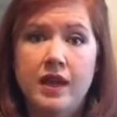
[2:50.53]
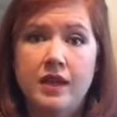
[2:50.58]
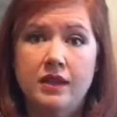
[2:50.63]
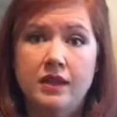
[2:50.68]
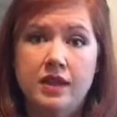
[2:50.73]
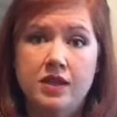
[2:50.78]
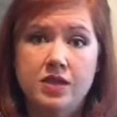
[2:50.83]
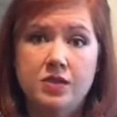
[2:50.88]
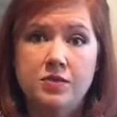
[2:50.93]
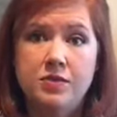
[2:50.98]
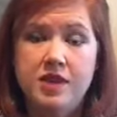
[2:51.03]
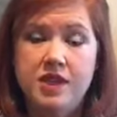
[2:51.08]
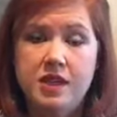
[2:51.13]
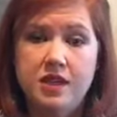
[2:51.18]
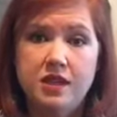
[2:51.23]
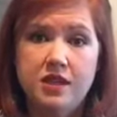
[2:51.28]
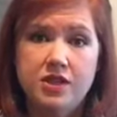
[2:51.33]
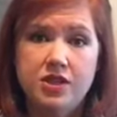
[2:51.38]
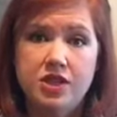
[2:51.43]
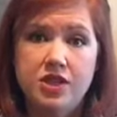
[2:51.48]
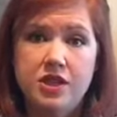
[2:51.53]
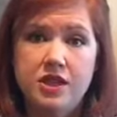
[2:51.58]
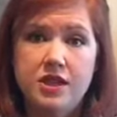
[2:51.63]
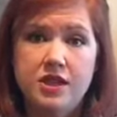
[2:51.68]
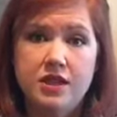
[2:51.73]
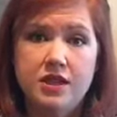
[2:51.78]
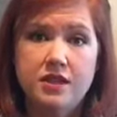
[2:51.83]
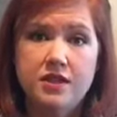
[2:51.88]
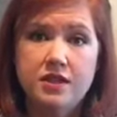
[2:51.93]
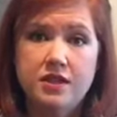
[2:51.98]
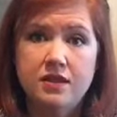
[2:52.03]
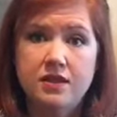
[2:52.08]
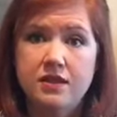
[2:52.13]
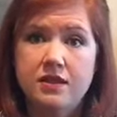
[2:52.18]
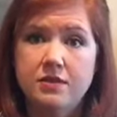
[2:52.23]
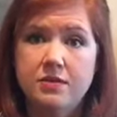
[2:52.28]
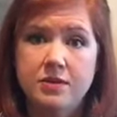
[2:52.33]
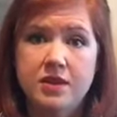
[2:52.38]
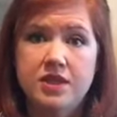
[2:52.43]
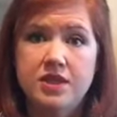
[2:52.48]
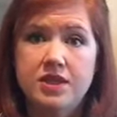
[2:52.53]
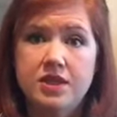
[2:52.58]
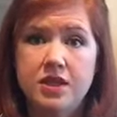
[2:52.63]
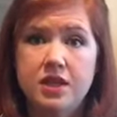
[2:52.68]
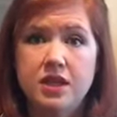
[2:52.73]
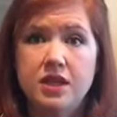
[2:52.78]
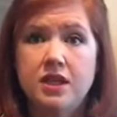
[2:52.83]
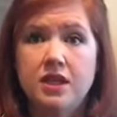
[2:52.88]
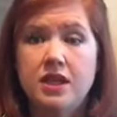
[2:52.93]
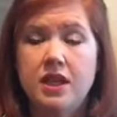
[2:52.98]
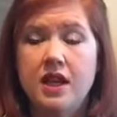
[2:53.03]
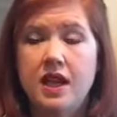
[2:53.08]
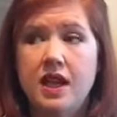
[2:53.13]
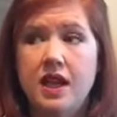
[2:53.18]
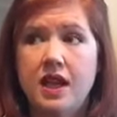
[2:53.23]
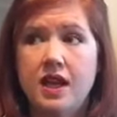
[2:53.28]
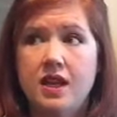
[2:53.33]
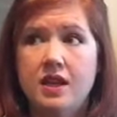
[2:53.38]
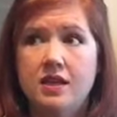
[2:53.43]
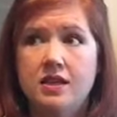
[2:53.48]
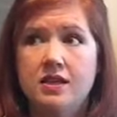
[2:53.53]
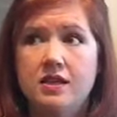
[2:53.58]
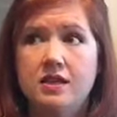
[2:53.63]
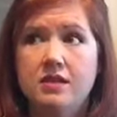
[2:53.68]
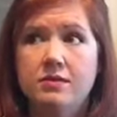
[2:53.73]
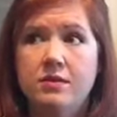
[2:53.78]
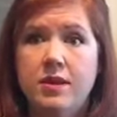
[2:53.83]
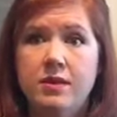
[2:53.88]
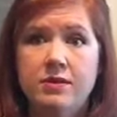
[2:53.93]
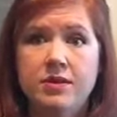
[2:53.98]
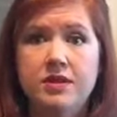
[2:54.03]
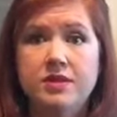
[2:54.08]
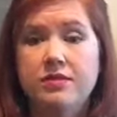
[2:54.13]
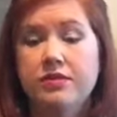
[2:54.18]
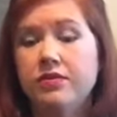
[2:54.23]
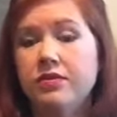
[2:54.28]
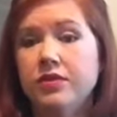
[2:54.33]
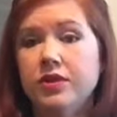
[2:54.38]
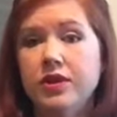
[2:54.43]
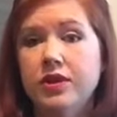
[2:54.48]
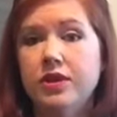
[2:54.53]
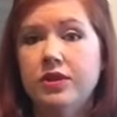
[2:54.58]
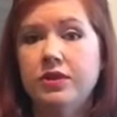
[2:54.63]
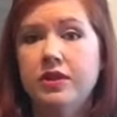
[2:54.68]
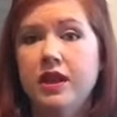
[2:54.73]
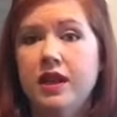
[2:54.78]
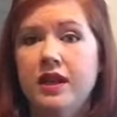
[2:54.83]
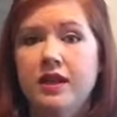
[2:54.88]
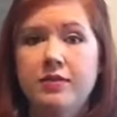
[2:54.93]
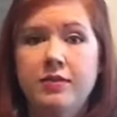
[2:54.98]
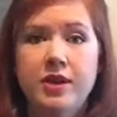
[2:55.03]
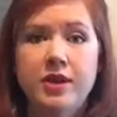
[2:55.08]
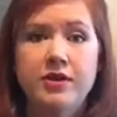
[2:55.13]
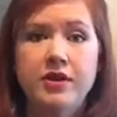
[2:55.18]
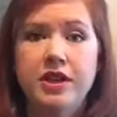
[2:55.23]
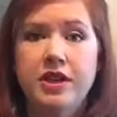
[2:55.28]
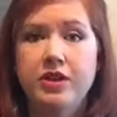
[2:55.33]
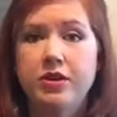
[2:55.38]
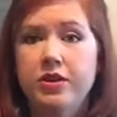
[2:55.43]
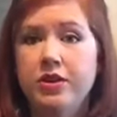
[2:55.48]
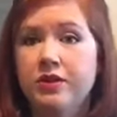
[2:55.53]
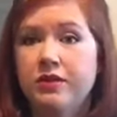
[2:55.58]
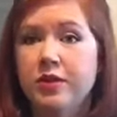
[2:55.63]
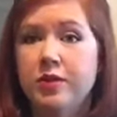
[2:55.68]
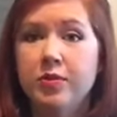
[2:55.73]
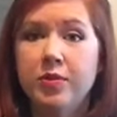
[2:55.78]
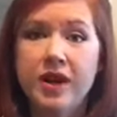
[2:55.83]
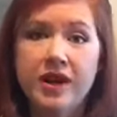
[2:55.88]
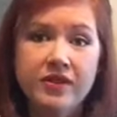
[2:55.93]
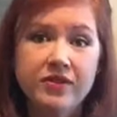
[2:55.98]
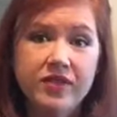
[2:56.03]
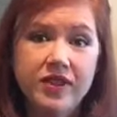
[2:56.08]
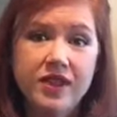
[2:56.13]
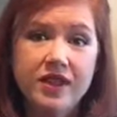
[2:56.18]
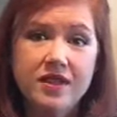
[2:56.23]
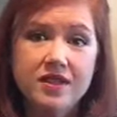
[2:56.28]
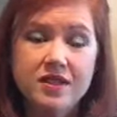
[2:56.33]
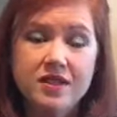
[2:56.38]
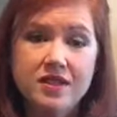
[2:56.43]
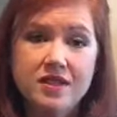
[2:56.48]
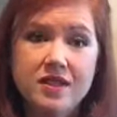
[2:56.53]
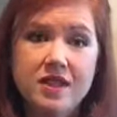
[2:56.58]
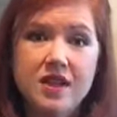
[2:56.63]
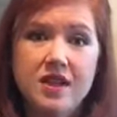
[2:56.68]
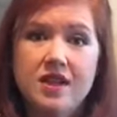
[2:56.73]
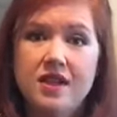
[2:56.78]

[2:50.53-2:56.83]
lunch meat and cheese and some mustard and maybe some fruit. I have my Greek yogurt for breakfast.